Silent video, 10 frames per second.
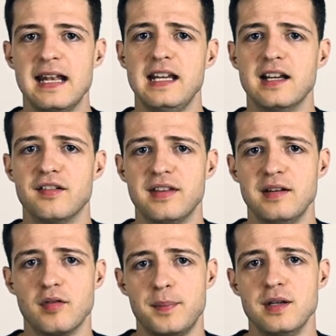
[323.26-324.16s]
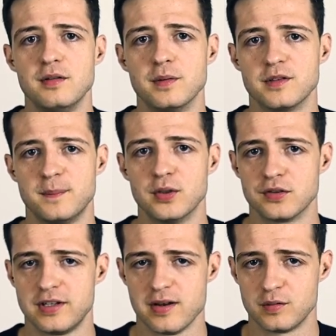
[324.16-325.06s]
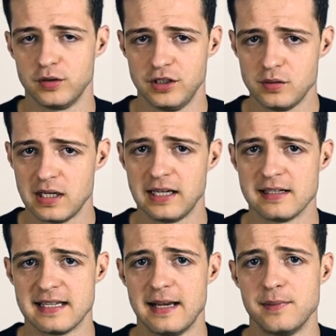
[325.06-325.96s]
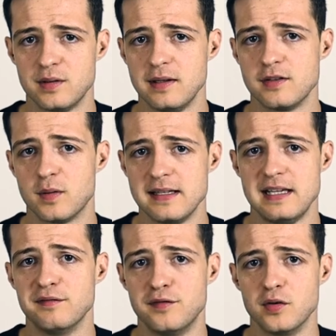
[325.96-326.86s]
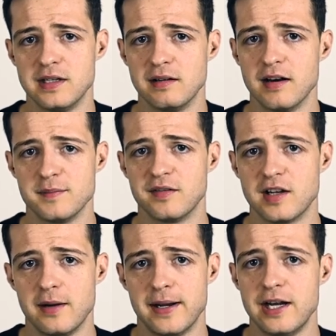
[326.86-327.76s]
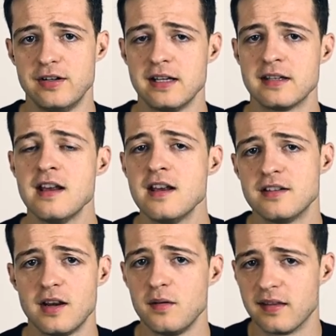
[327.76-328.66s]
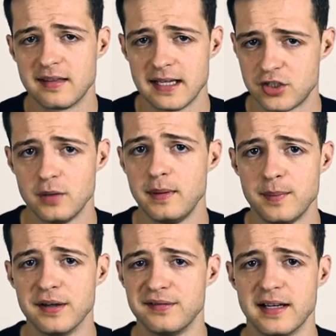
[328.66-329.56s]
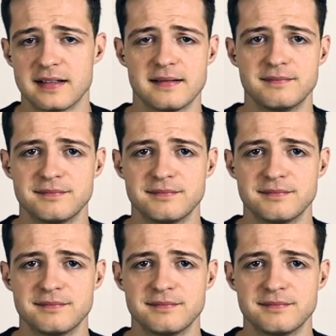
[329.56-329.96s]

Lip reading: Any of the reputable sports gels will usually contain between 20 and 40 grams of carbohydrates, so that should be perfect.